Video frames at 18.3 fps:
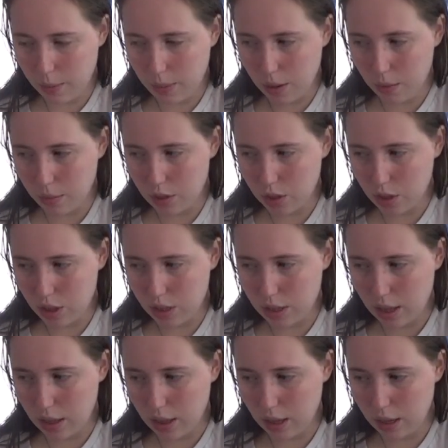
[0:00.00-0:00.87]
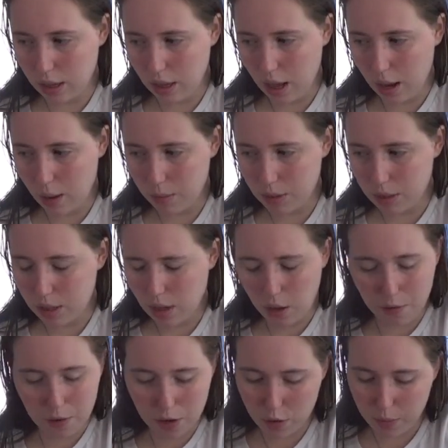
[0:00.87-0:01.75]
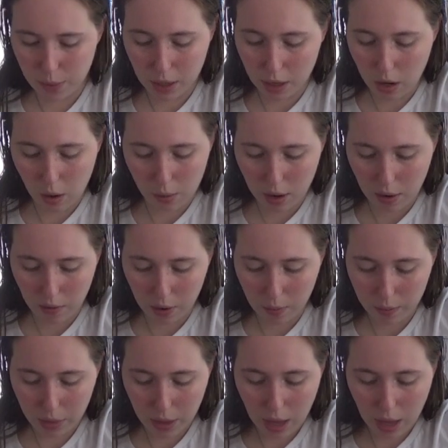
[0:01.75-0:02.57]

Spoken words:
bit when she said that Cam was selfish, but you know, whatever.